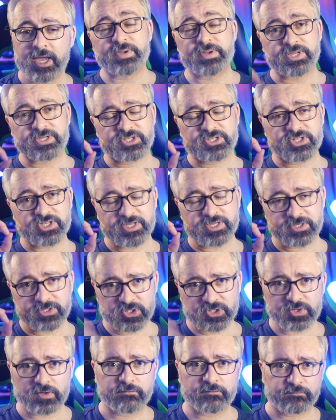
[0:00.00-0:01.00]
But it's the
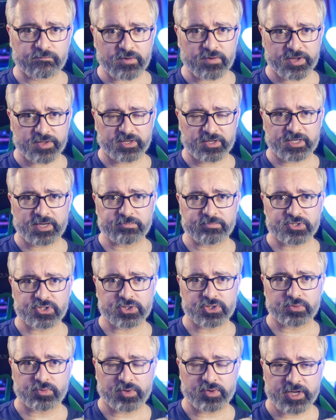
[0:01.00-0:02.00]
software that comes
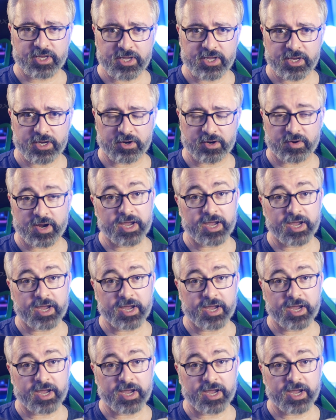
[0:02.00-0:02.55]
through here.